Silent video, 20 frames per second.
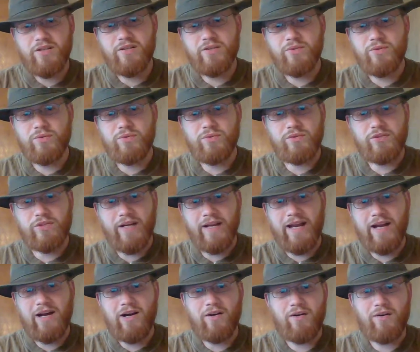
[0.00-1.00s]
to check
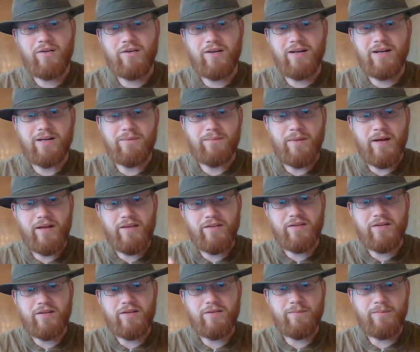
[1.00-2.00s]
out my
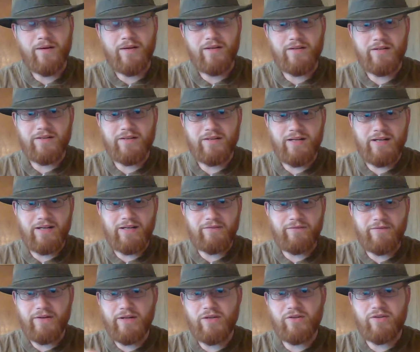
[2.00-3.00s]
other
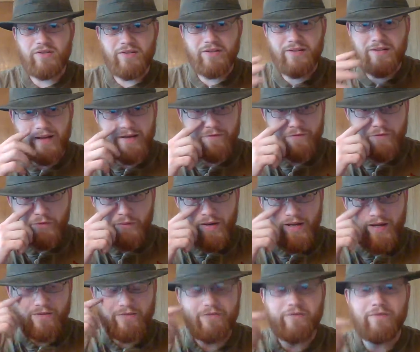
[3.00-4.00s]
videos online if you
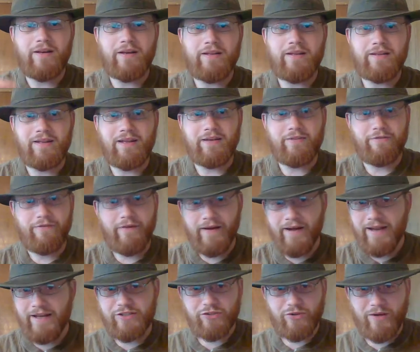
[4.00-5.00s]
have any like
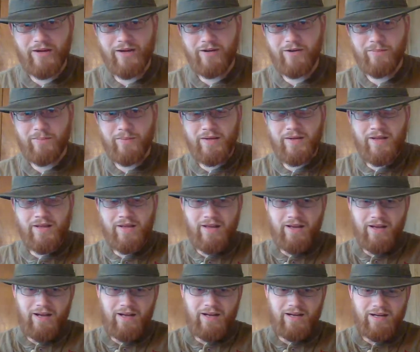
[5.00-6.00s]
financial help,
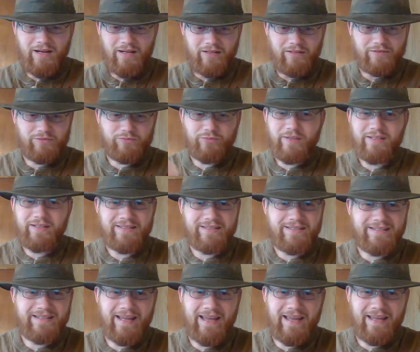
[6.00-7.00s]
real
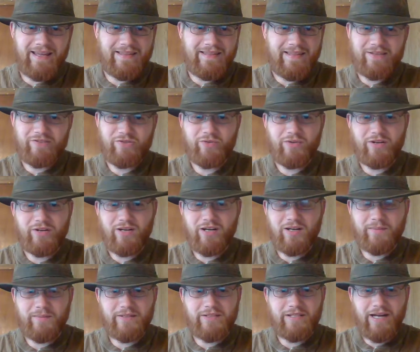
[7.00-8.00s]
estate, that sort of
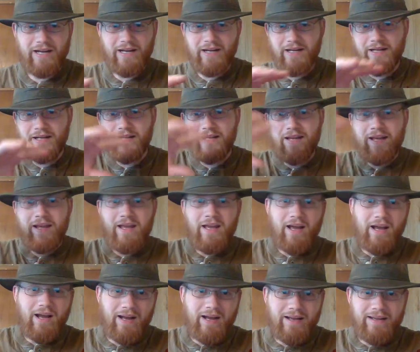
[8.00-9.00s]
garbage. I got
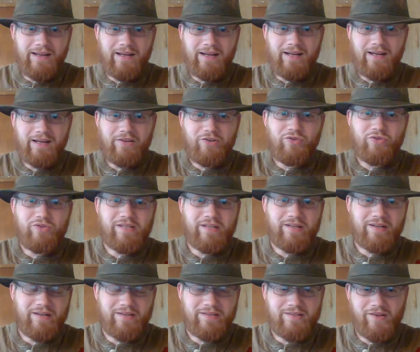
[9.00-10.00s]
a new
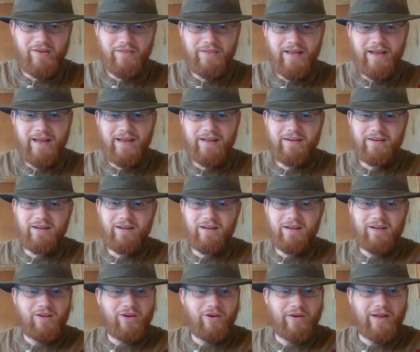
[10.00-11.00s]
series on that
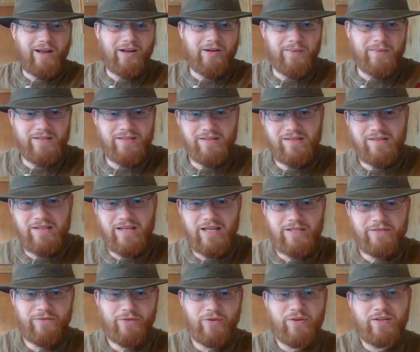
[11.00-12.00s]
called How to Be
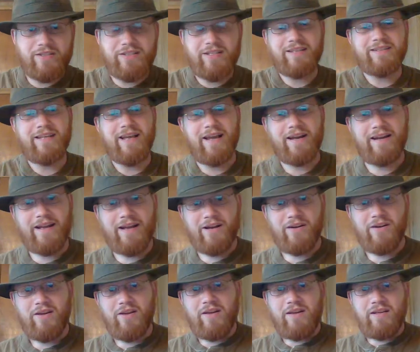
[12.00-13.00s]
Successful. You can check that
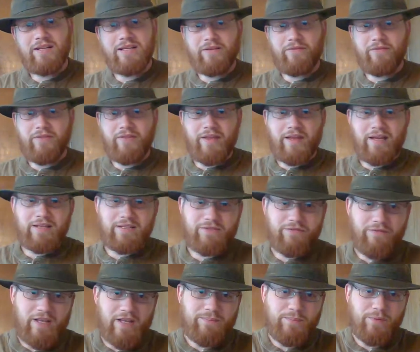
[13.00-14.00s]
out. Different things,
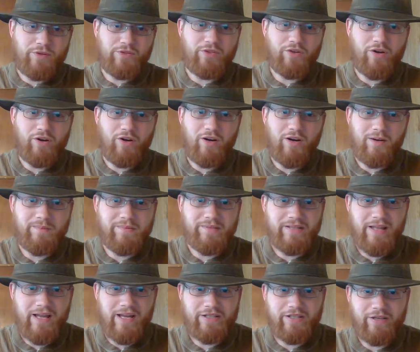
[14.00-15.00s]

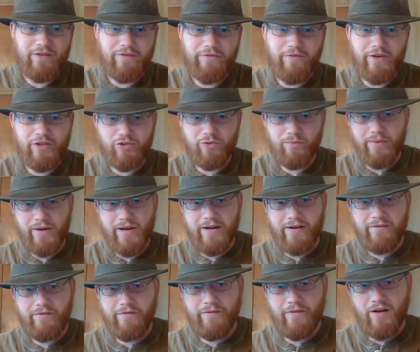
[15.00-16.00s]

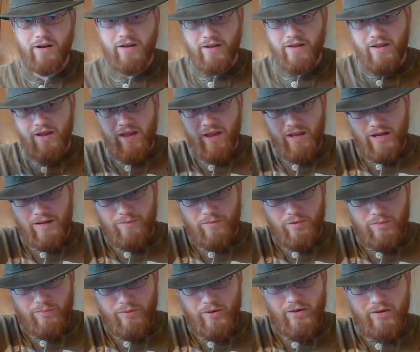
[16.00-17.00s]
facebook.com/officialbrandonfaught. Got more
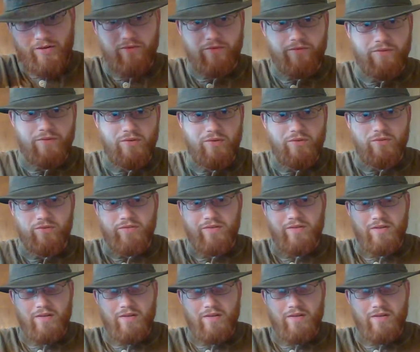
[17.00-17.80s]
product reviews,